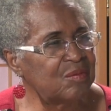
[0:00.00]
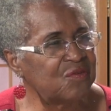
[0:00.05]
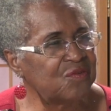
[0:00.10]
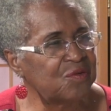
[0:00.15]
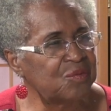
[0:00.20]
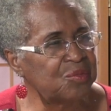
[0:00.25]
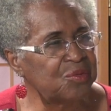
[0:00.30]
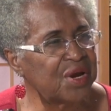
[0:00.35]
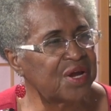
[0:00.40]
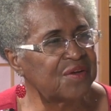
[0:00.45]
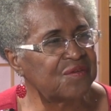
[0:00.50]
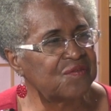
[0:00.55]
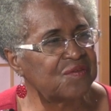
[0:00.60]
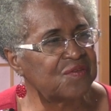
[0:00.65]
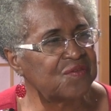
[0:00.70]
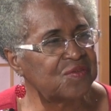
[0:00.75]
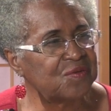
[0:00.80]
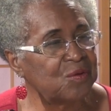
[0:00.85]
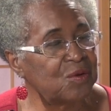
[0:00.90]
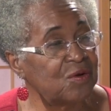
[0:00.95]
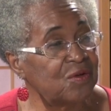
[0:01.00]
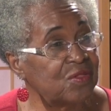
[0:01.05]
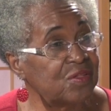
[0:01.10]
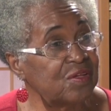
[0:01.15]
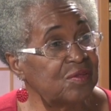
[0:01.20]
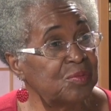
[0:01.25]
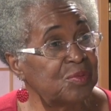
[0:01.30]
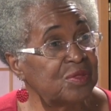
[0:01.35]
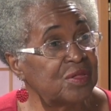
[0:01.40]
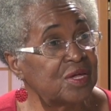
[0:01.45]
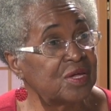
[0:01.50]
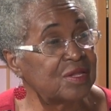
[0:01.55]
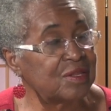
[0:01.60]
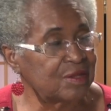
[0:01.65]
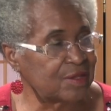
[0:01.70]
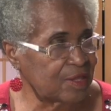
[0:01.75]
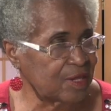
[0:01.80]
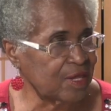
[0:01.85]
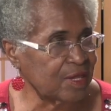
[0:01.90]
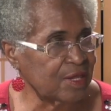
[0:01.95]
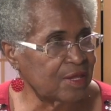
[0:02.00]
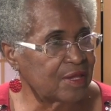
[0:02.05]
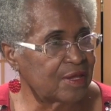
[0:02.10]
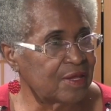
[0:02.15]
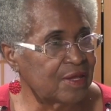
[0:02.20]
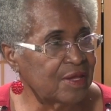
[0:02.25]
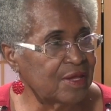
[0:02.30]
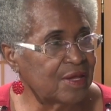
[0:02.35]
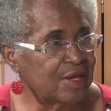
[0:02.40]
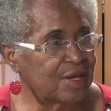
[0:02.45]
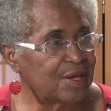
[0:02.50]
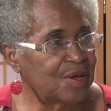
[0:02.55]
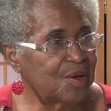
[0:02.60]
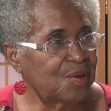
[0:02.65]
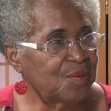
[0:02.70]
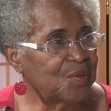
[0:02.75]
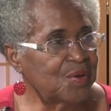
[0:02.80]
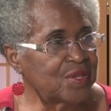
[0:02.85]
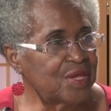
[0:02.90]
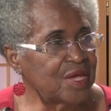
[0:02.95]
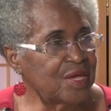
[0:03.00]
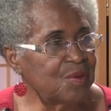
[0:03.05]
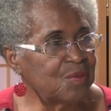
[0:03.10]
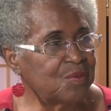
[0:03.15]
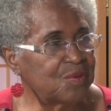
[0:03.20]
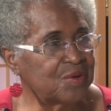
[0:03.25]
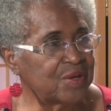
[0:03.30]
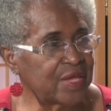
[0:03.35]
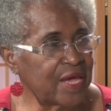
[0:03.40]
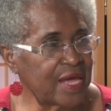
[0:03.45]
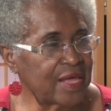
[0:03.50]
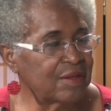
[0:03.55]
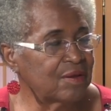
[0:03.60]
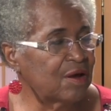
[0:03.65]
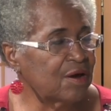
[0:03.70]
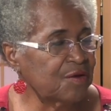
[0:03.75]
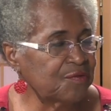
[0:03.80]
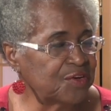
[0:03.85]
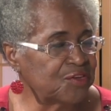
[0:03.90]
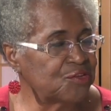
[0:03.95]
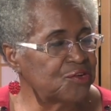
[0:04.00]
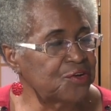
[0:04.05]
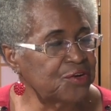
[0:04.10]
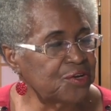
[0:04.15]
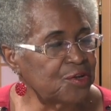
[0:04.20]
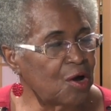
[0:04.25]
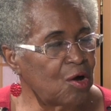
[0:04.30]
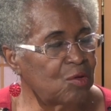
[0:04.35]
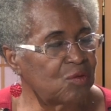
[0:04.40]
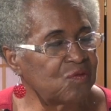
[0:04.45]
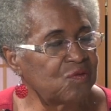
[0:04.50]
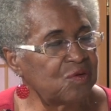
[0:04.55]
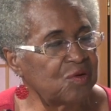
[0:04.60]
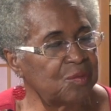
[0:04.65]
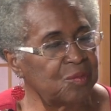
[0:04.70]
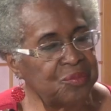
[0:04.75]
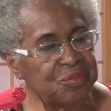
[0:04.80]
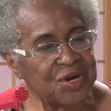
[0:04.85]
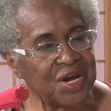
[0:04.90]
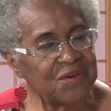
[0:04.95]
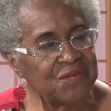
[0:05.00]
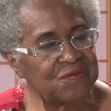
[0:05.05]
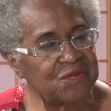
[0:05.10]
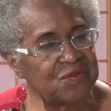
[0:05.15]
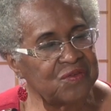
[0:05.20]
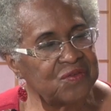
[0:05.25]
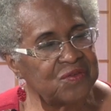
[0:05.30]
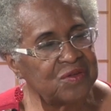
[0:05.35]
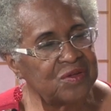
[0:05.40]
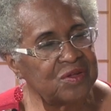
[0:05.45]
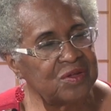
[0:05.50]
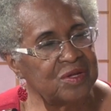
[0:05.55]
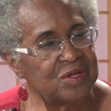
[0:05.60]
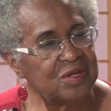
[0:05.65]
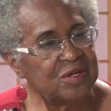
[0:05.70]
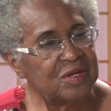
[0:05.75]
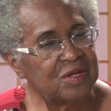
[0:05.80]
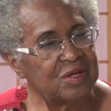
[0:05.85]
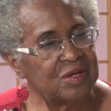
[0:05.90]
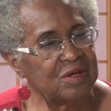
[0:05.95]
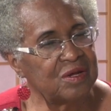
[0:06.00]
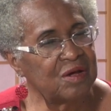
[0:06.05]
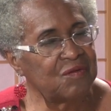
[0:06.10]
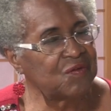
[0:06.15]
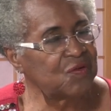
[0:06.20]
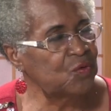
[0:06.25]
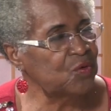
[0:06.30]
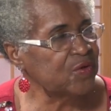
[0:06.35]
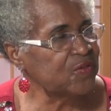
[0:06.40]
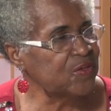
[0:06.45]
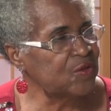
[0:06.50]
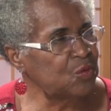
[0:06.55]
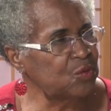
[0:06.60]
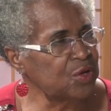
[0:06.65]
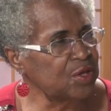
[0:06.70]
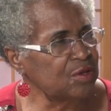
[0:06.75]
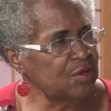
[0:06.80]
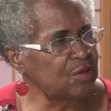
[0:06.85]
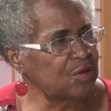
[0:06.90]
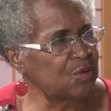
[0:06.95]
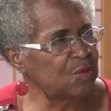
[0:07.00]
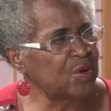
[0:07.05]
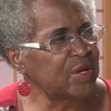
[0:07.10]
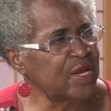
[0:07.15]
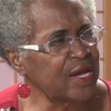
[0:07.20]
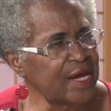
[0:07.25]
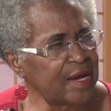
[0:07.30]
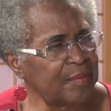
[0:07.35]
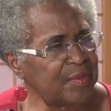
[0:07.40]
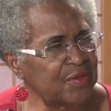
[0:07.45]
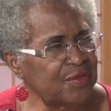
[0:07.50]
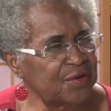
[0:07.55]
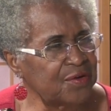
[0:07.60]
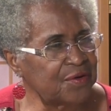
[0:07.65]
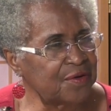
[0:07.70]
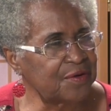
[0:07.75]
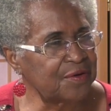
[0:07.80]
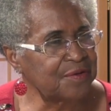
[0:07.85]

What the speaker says: for breakfast. So on this particular day, when he returned home for breakfast, of course he wanted to know what happened to her.